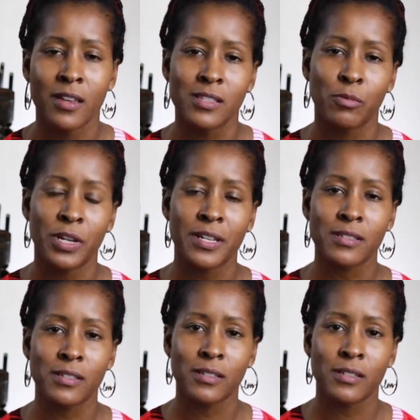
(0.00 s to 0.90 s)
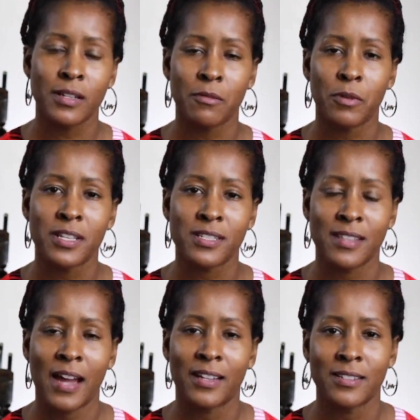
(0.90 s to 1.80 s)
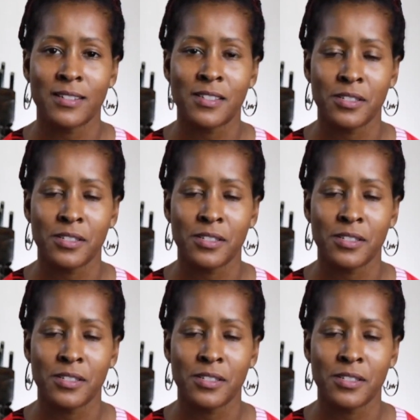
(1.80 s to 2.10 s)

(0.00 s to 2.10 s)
is when it's good and when it's not good